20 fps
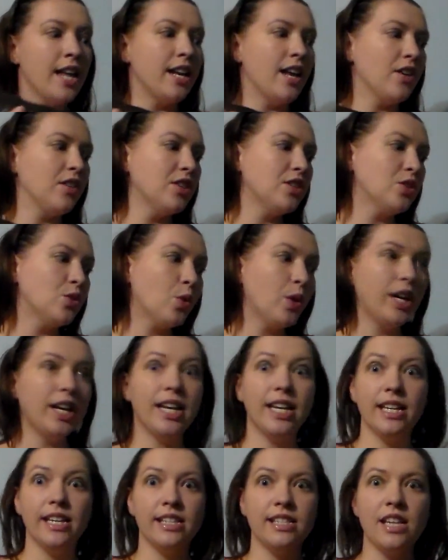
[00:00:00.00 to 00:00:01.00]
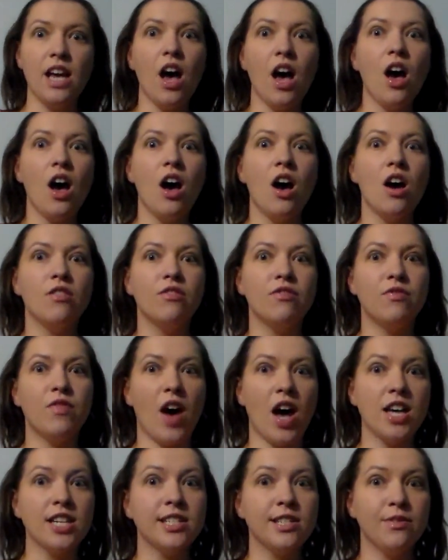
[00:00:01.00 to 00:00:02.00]
Now this toy is
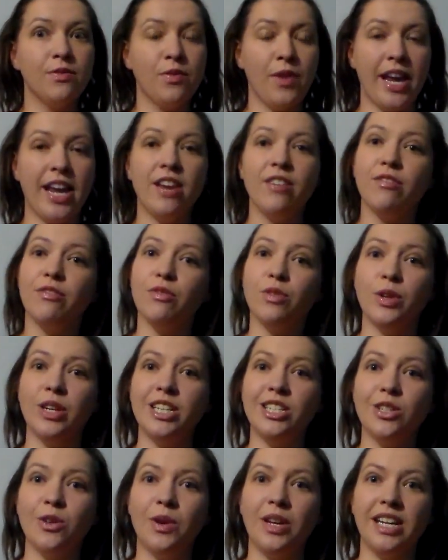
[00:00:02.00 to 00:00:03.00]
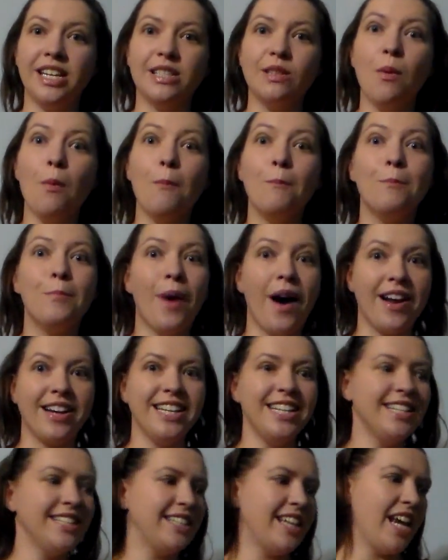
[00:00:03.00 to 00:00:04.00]
phosphate free, so it is
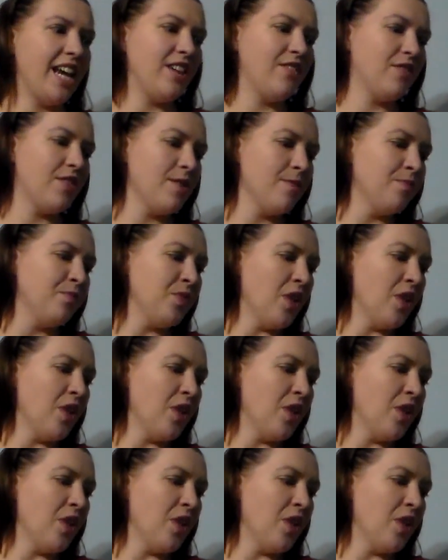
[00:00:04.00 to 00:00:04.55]
body safe.